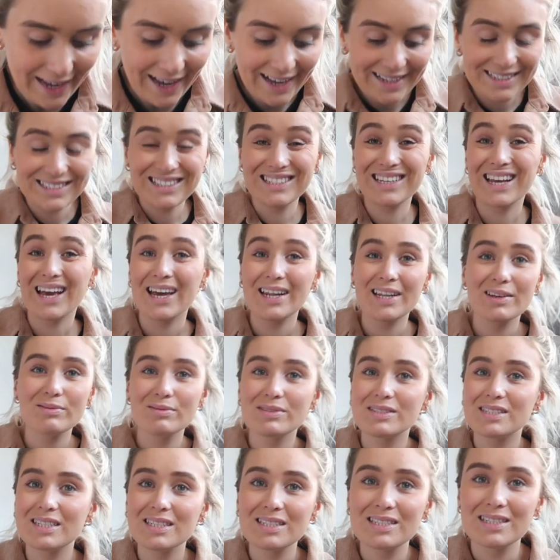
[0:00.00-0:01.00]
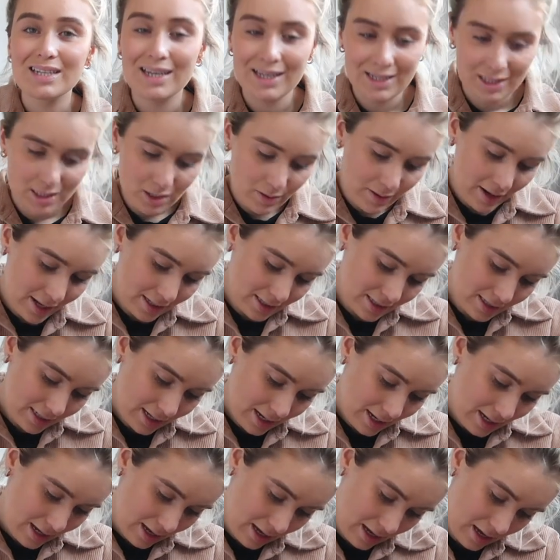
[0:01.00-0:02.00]
And again, it was Disney, so I had to
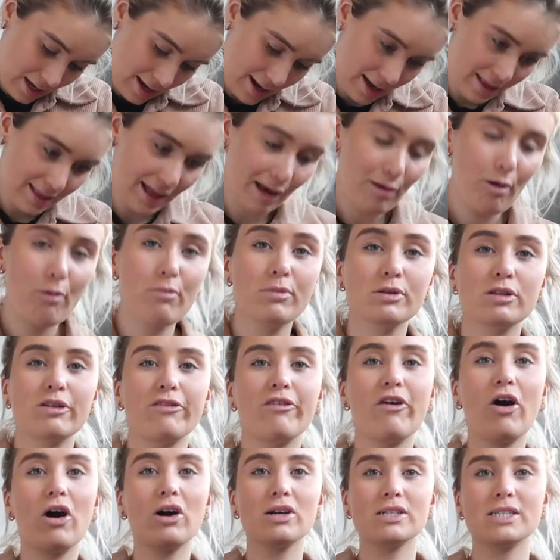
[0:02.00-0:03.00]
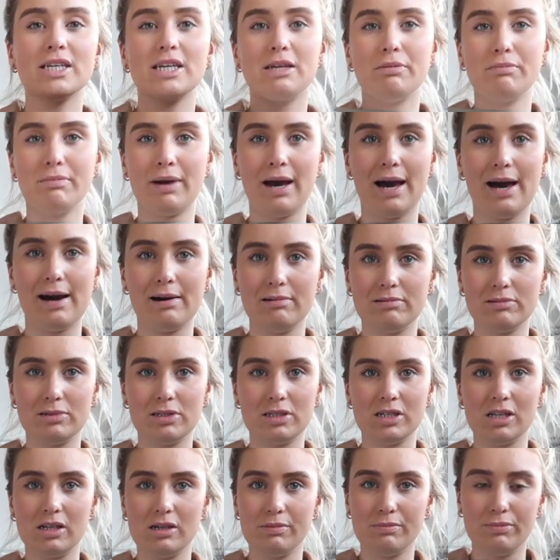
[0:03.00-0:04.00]
get it. That one was
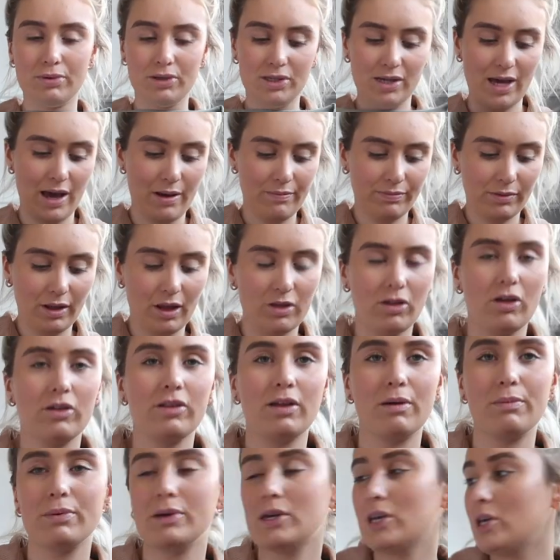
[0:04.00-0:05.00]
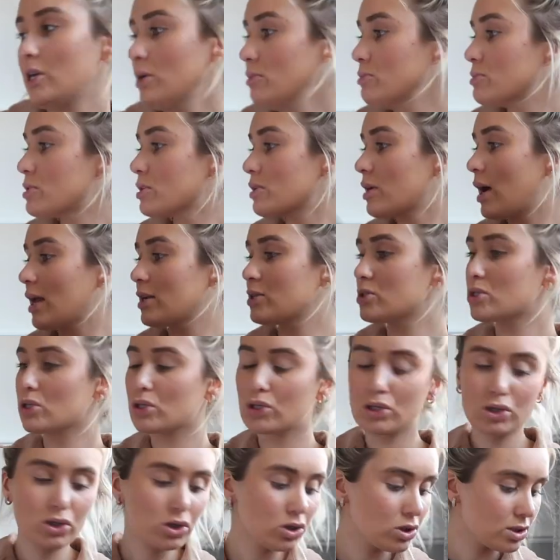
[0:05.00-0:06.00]
£14, but yeah, I thought that'd be cute and
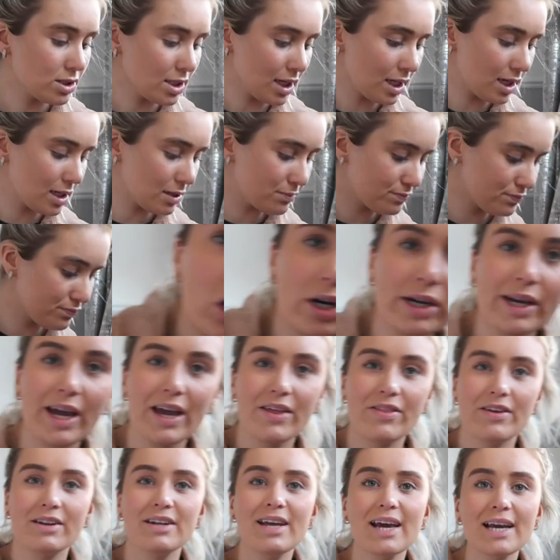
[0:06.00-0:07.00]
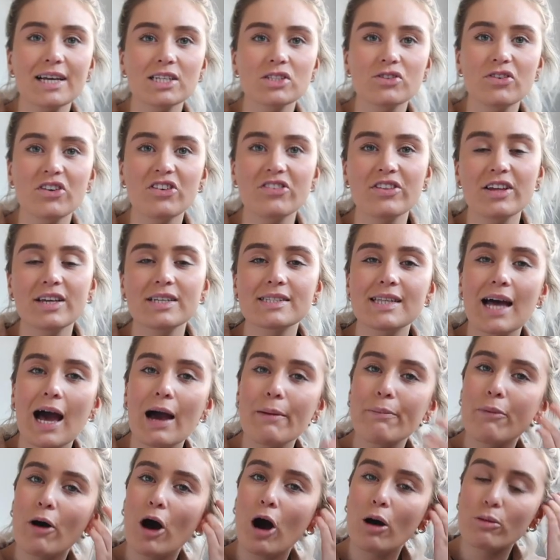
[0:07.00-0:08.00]
cozy. Okay, the next few things that
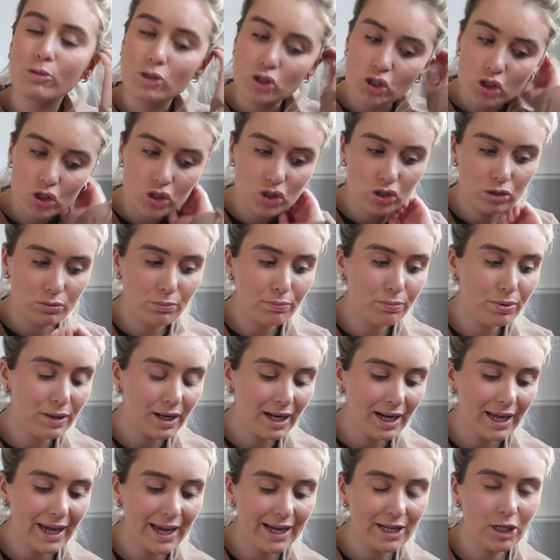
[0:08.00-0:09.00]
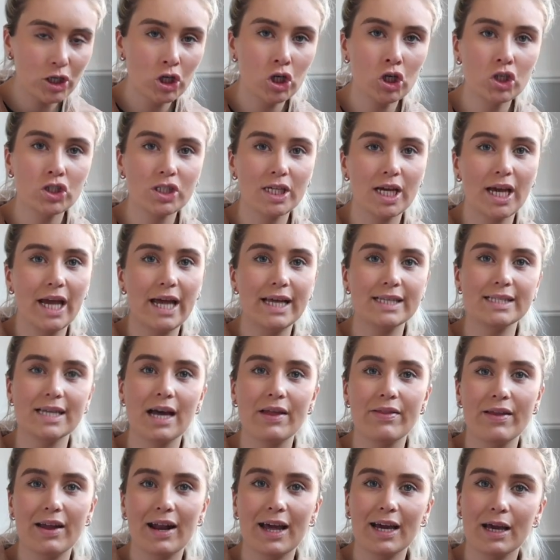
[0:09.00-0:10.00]
I bought was just some plain hoodies
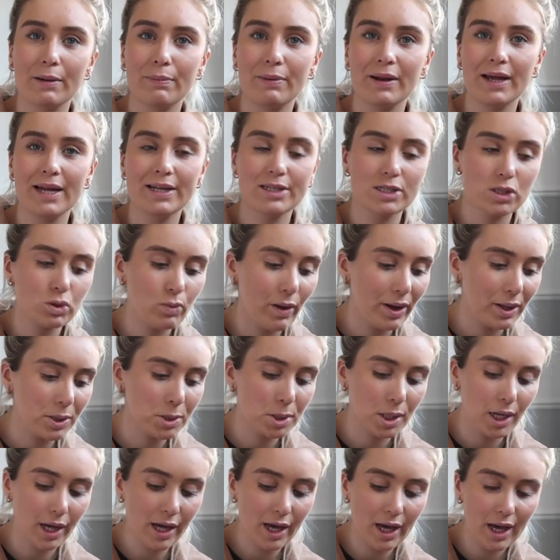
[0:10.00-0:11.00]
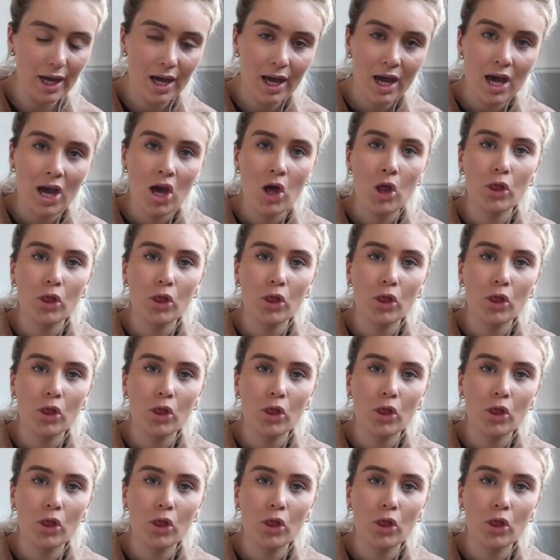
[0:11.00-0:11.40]
and then like a plain sweatshirt.